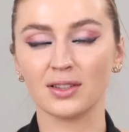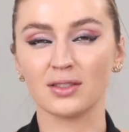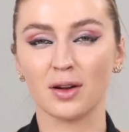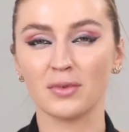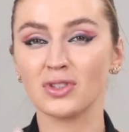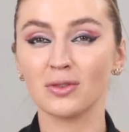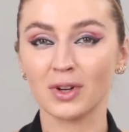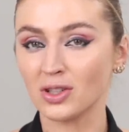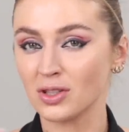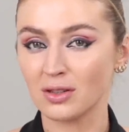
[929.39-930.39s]
So I'm
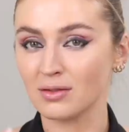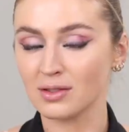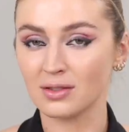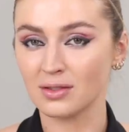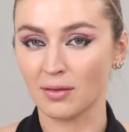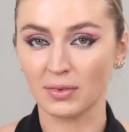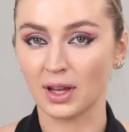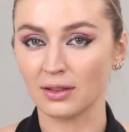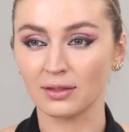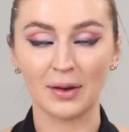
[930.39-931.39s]
assuming she used
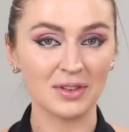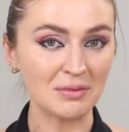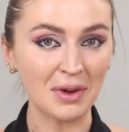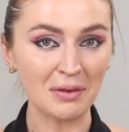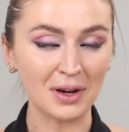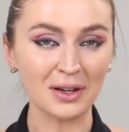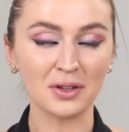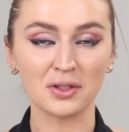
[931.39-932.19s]
something that wasn't Byredo.